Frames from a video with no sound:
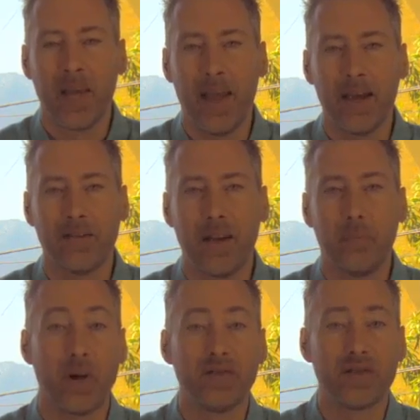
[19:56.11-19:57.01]
And
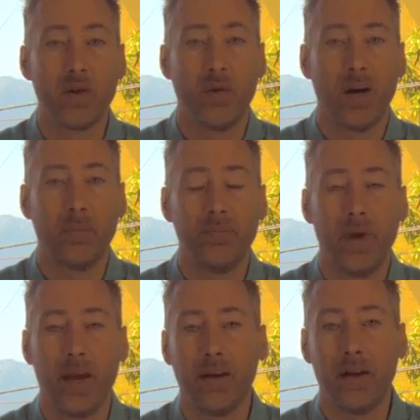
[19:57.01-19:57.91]
then prices go up
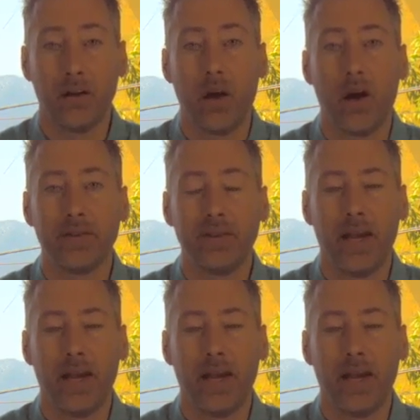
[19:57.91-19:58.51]
and a lot.